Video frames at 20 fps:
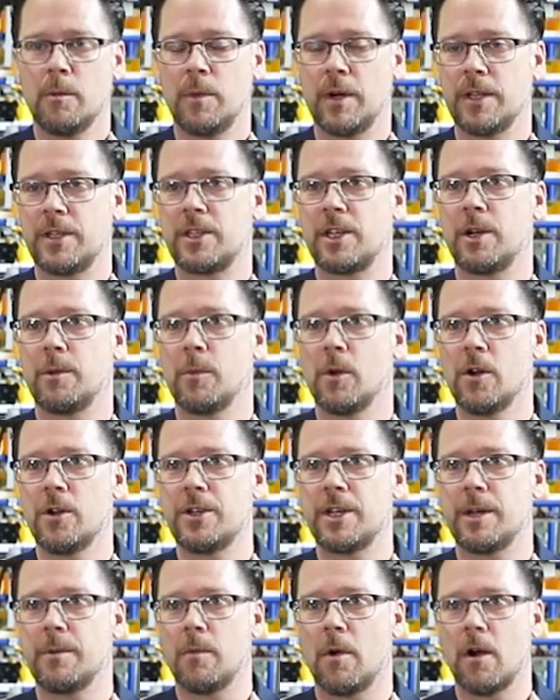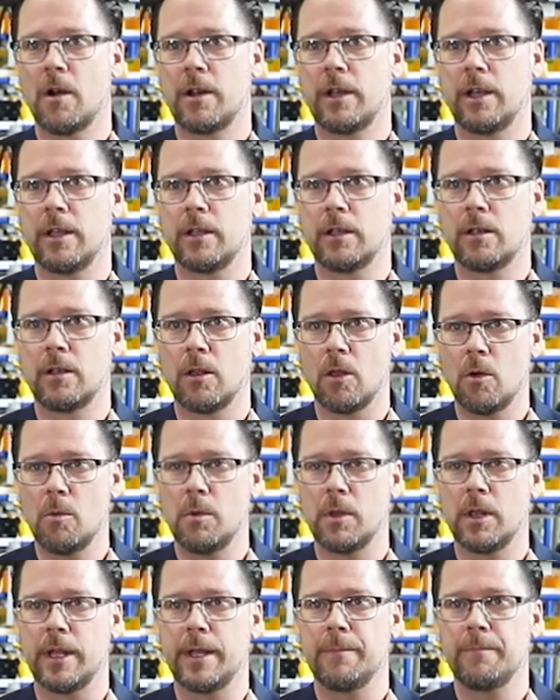but it's an emerging market
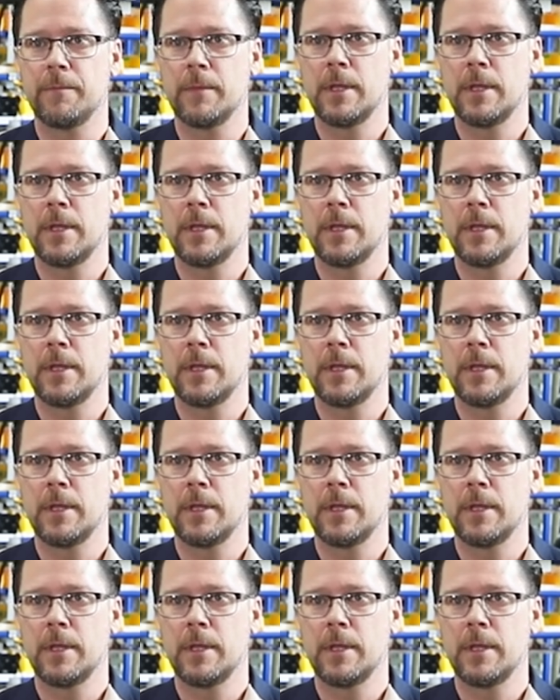globally.